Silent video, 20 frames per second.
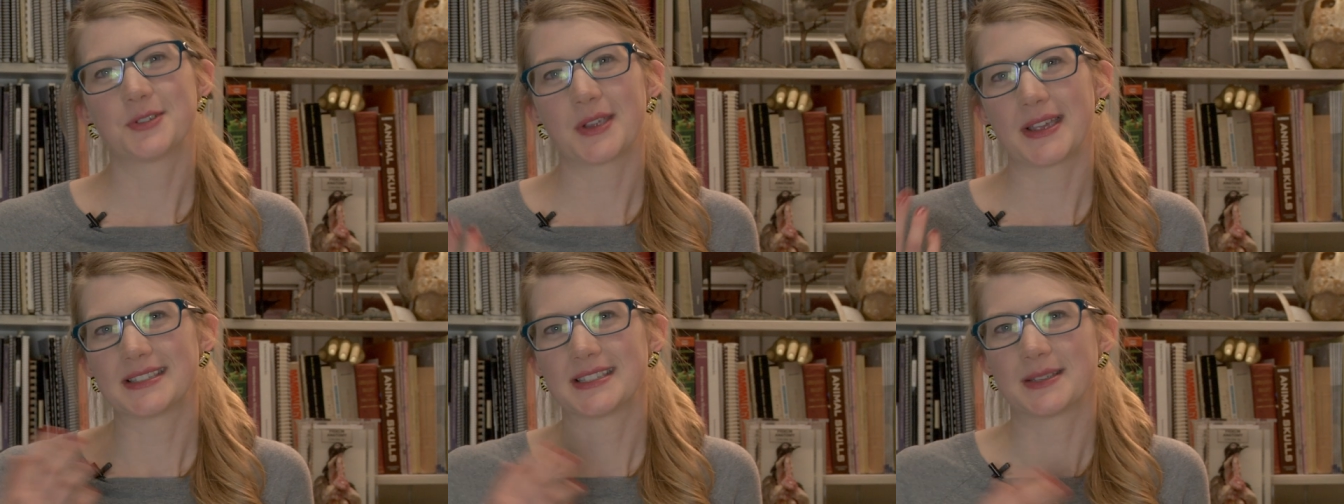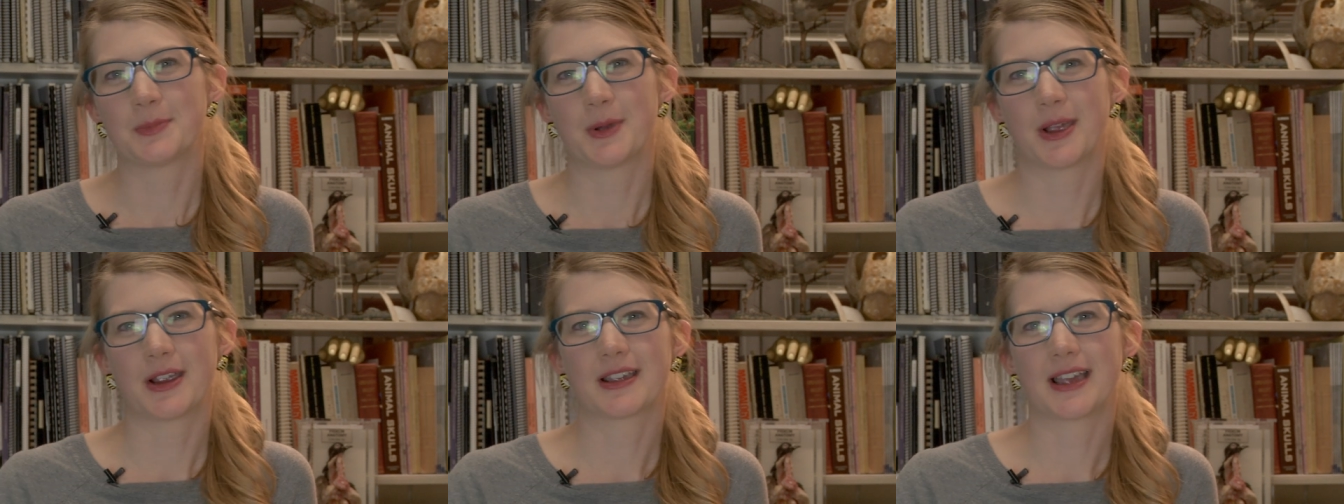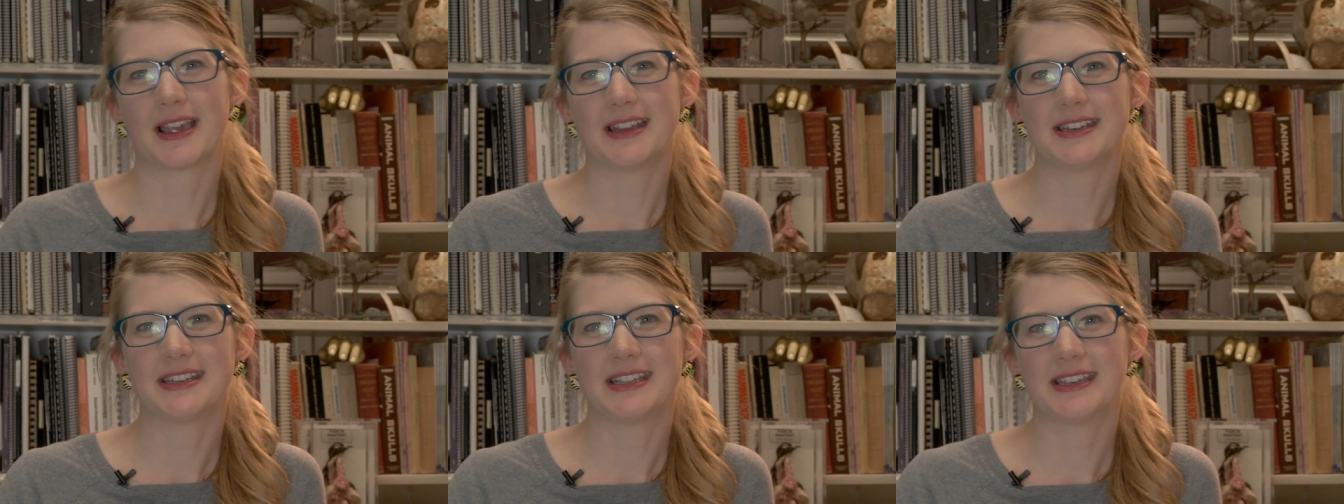Jurassic
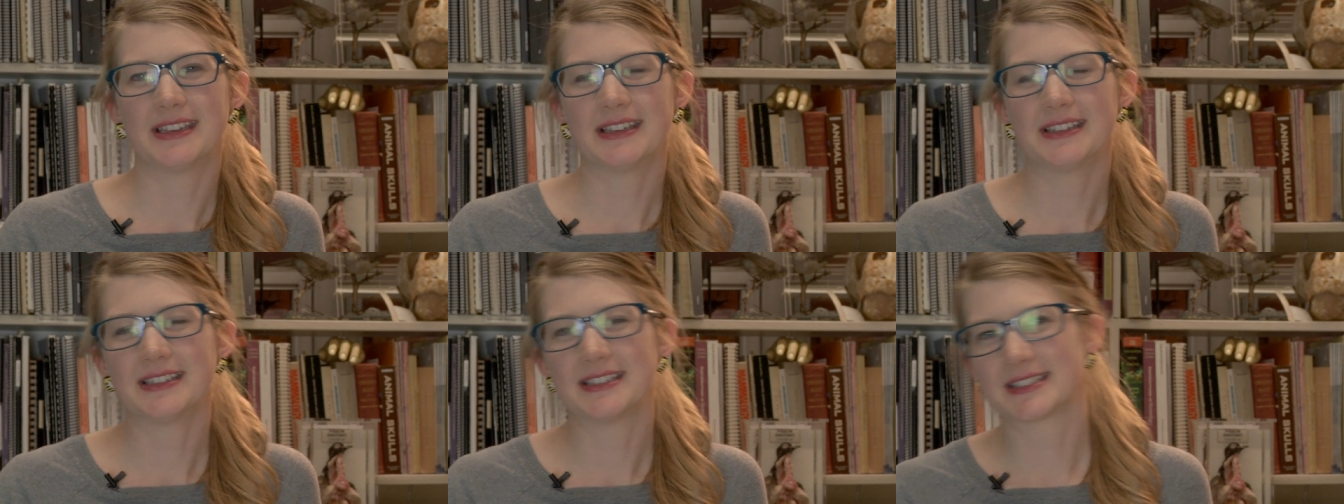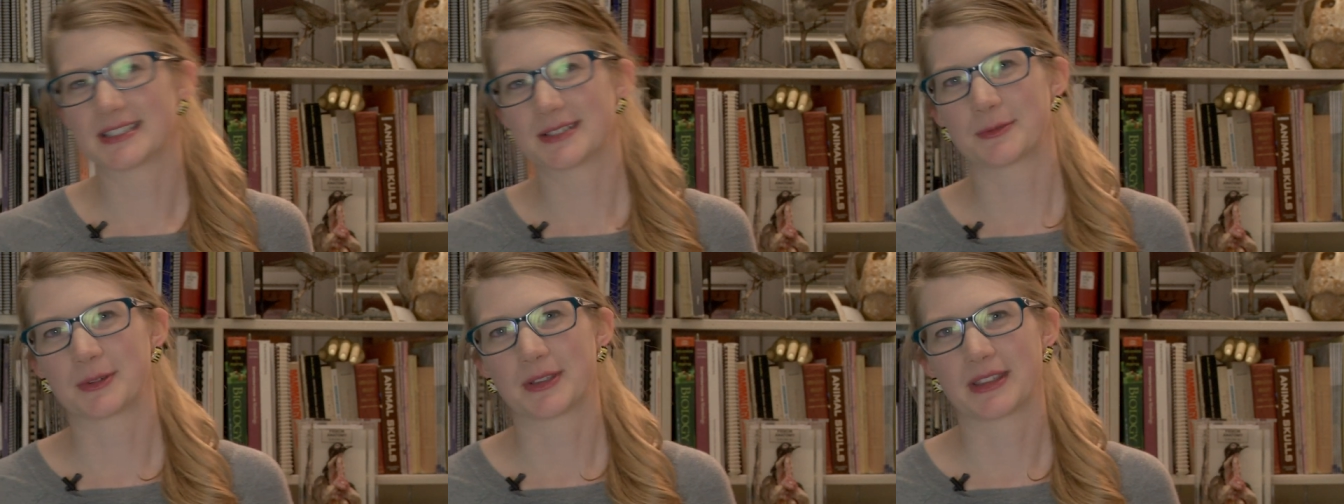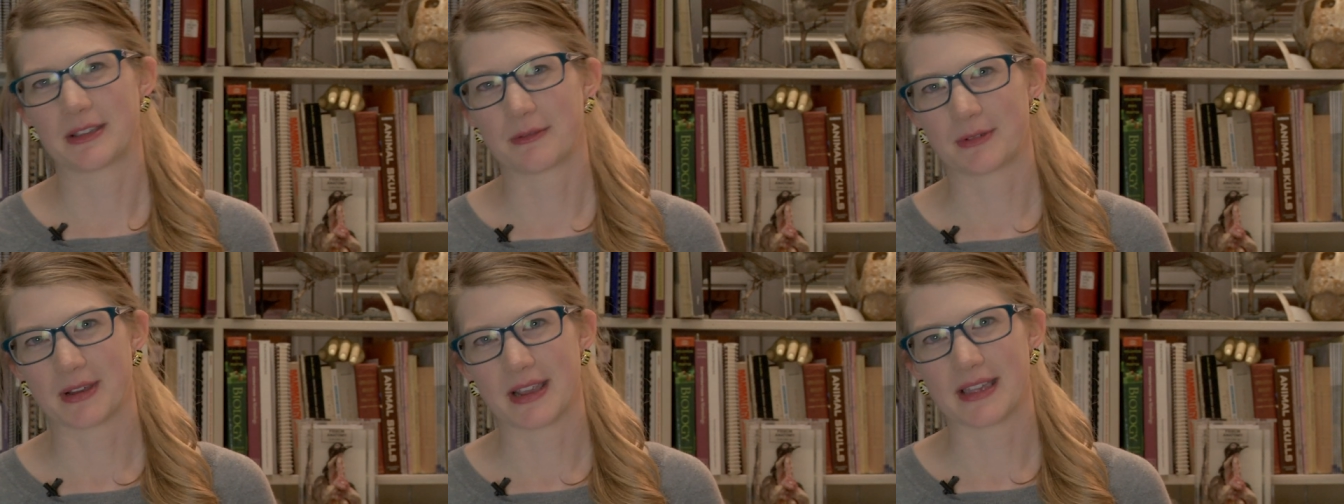Park idea isn't
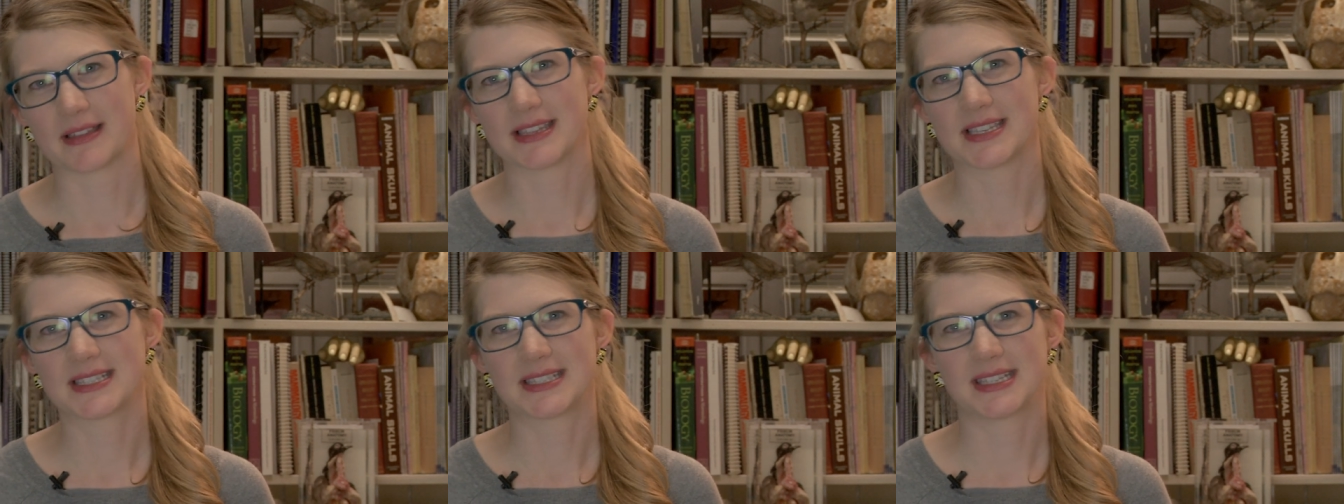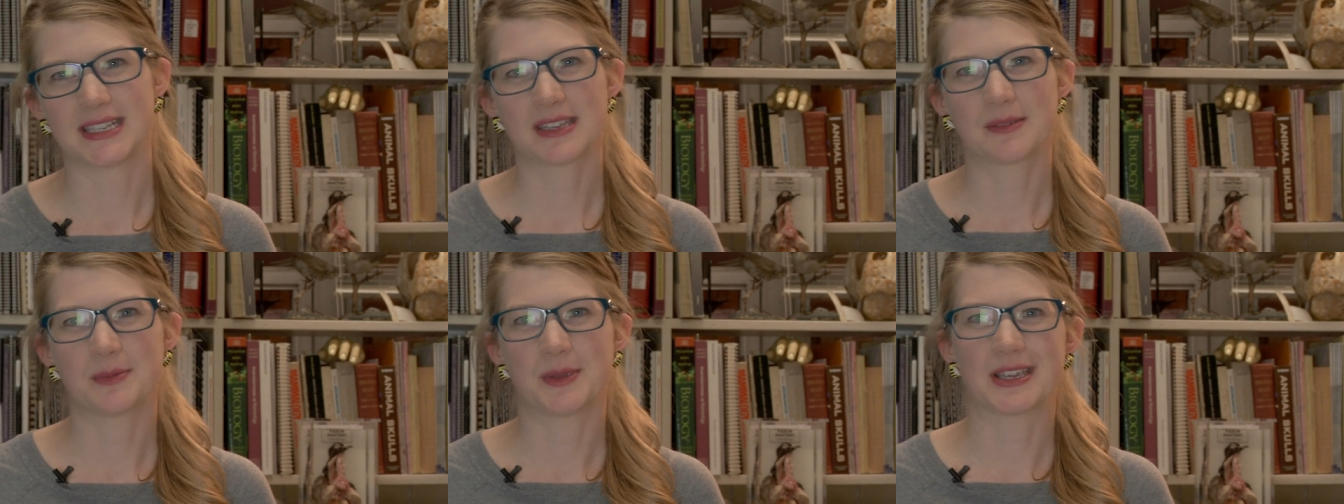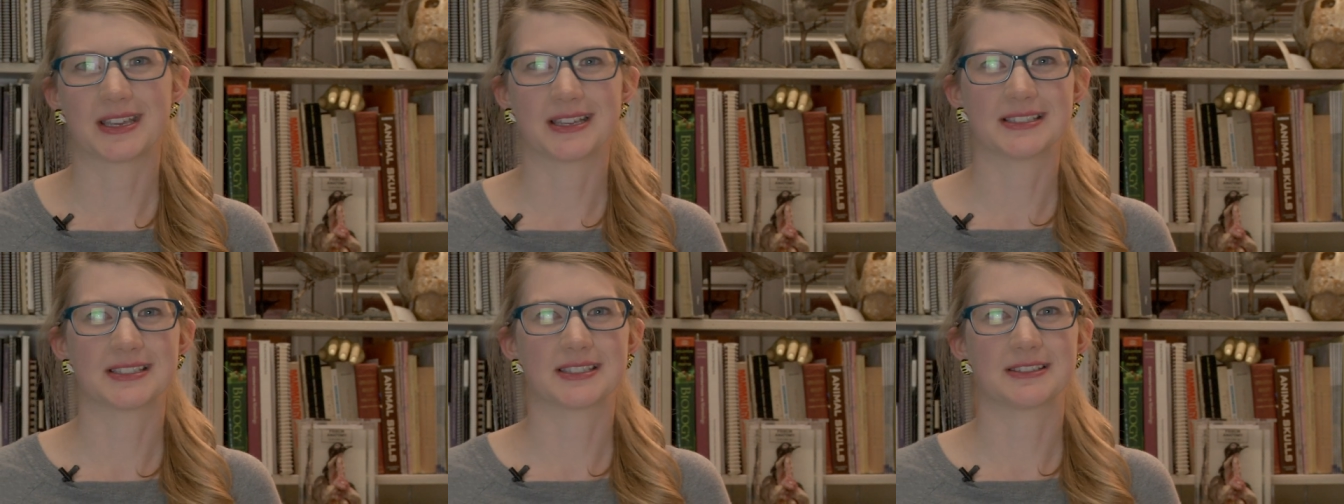really realistic
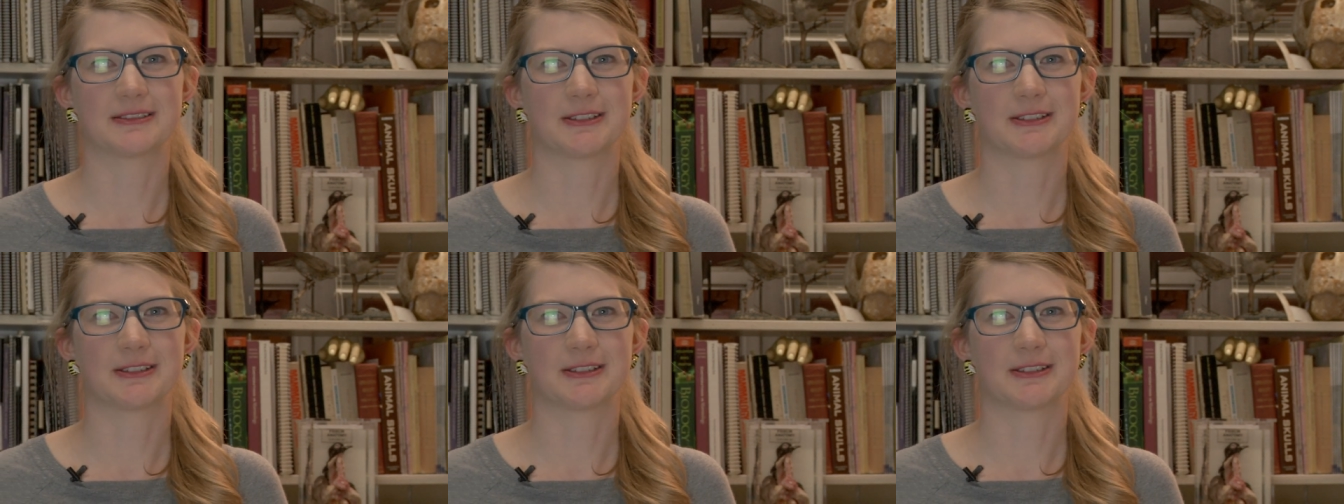because,